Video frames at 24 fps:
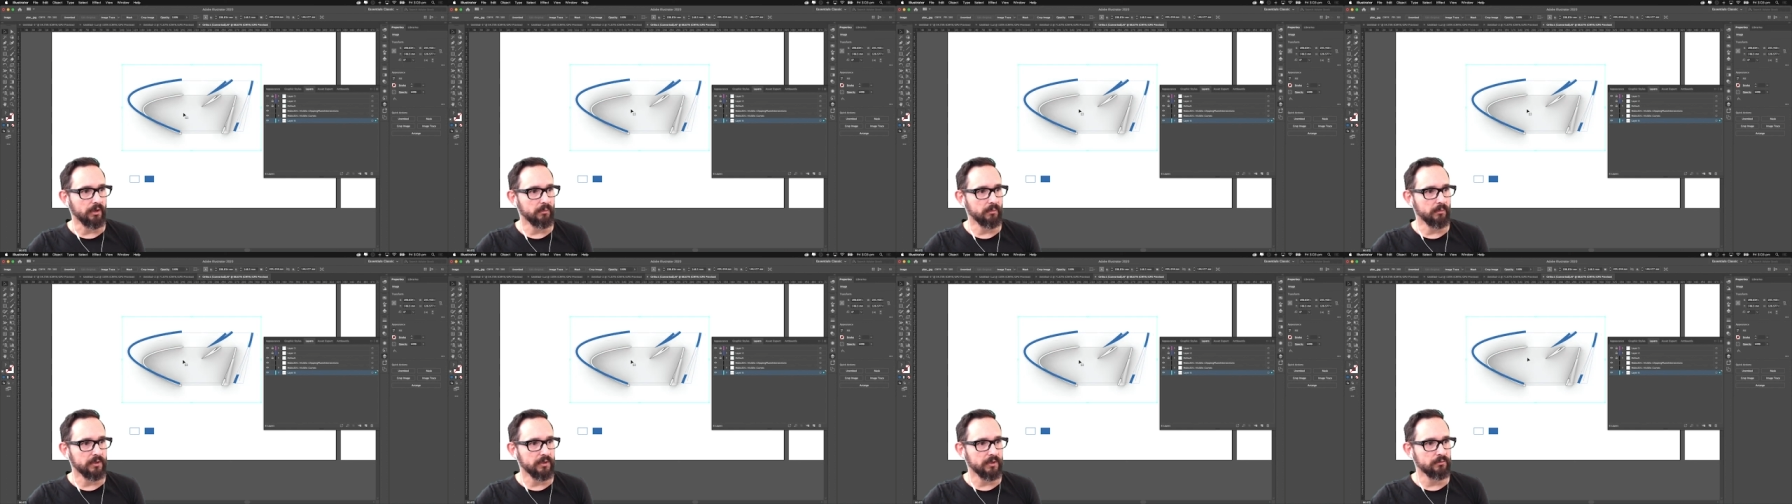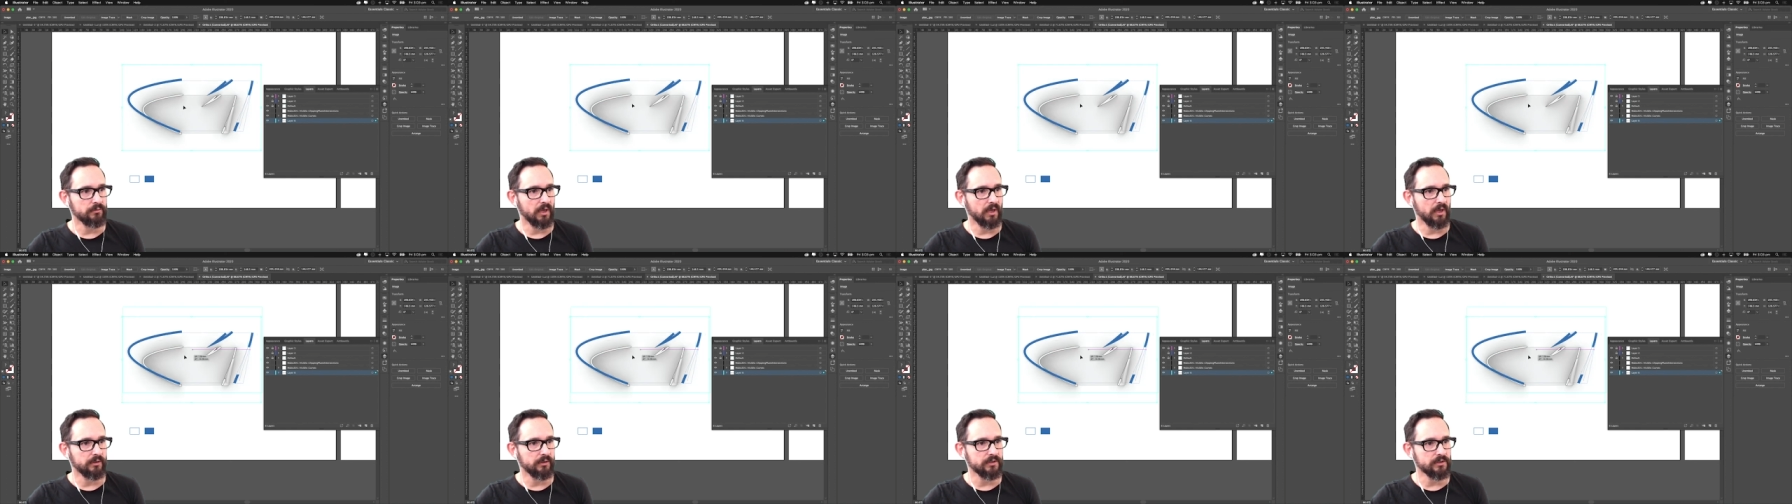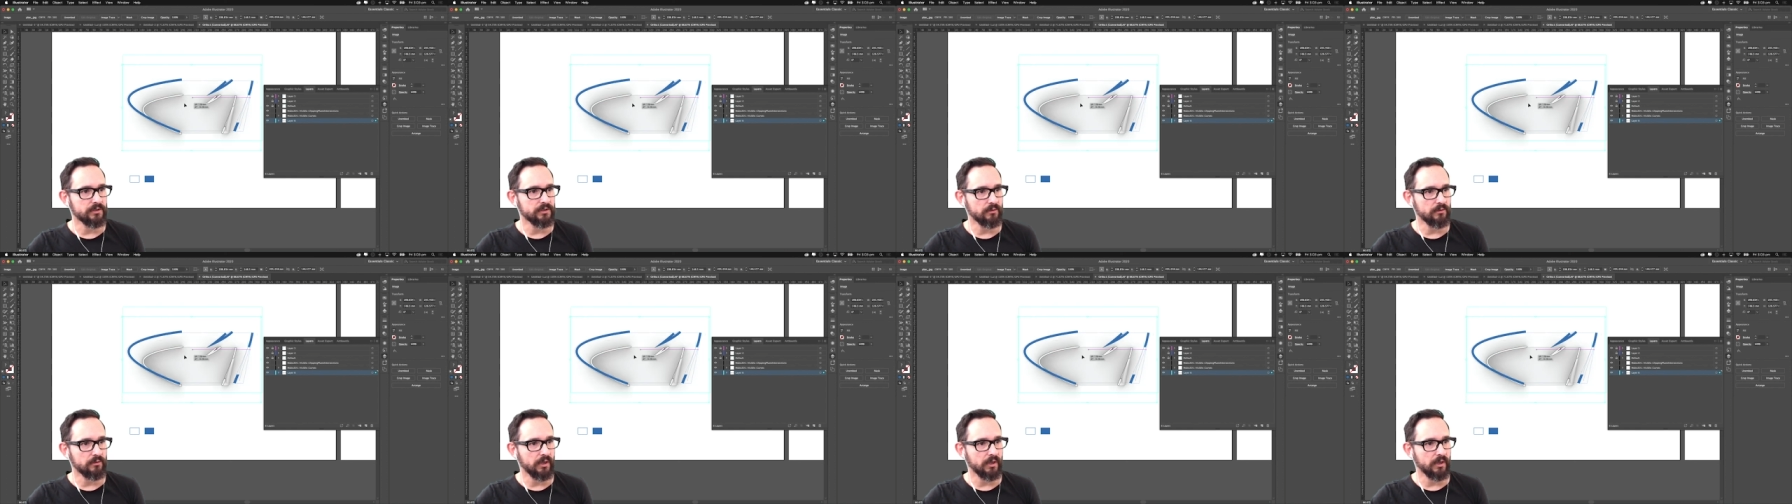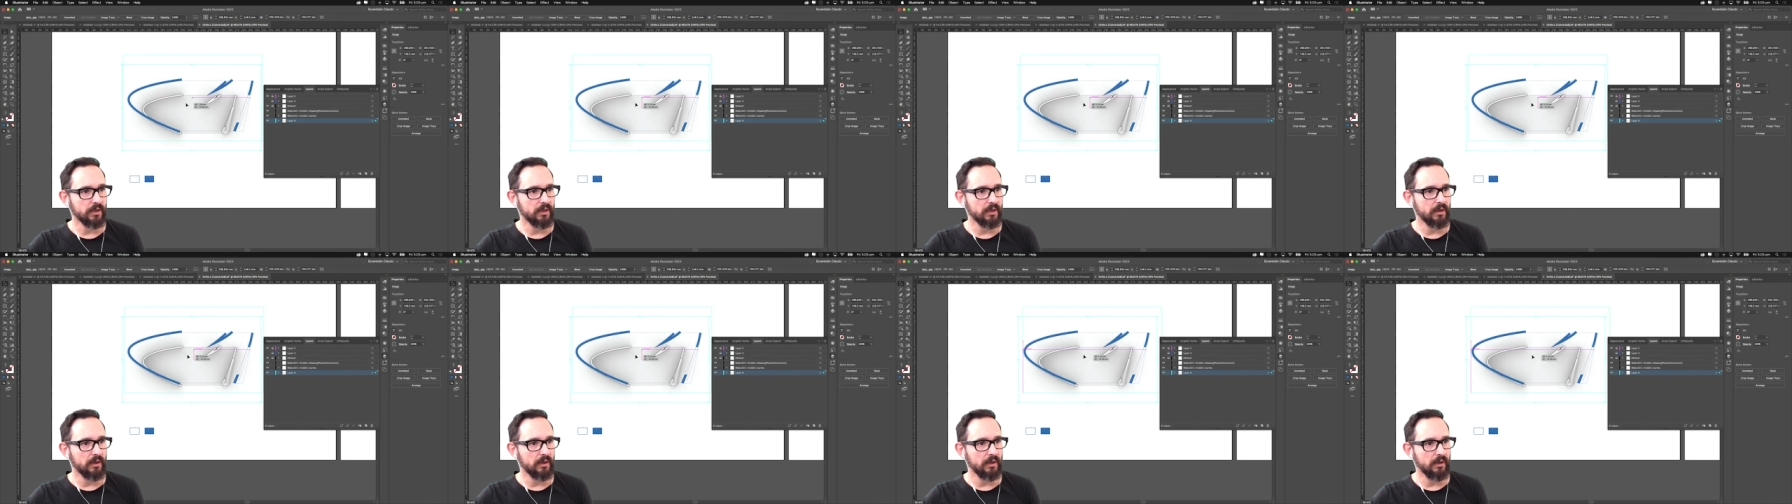image without
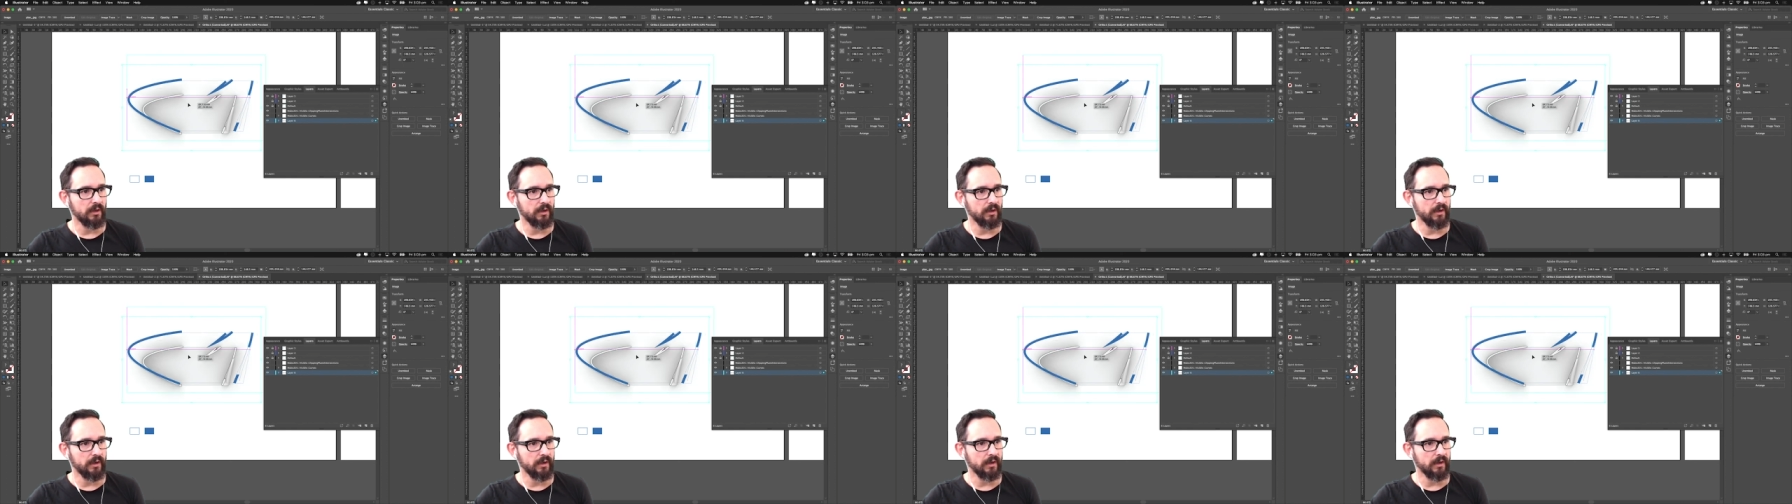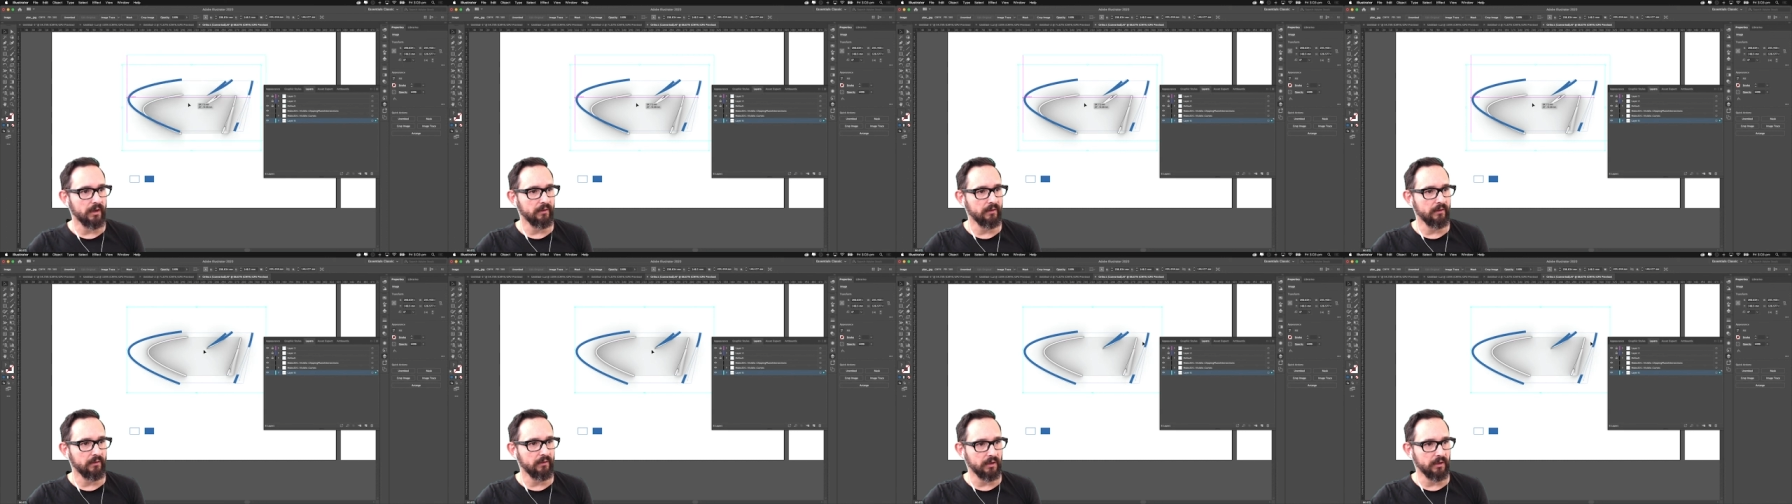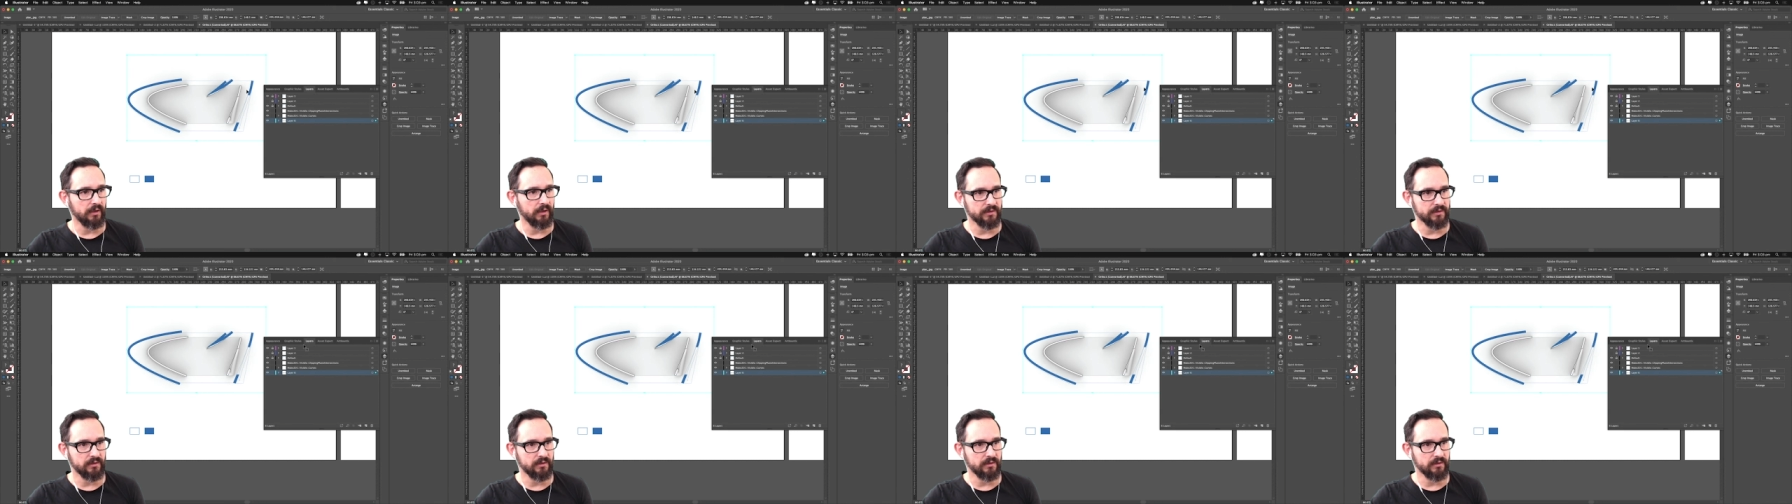destroying anything.